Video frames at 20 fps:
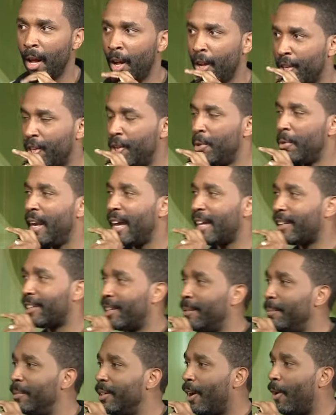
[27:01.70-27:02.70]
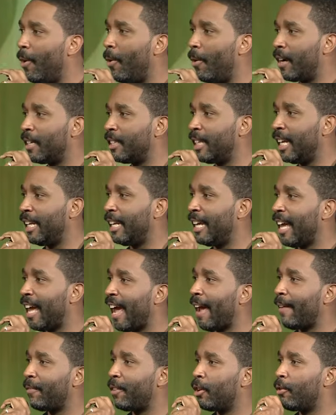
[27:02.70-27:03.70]
You let them go because they didn't
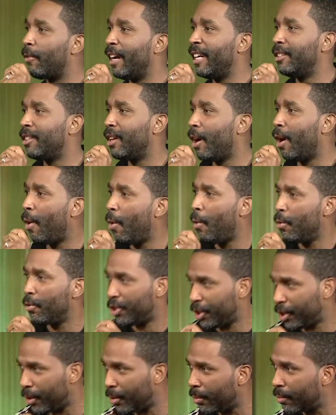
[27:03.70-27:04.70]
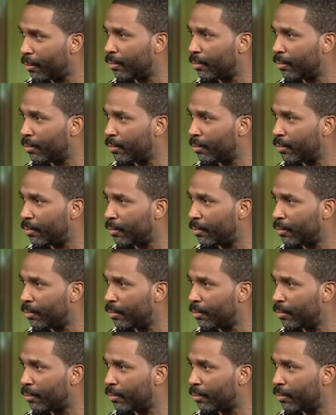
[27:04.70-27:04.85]
have the grace to hold you.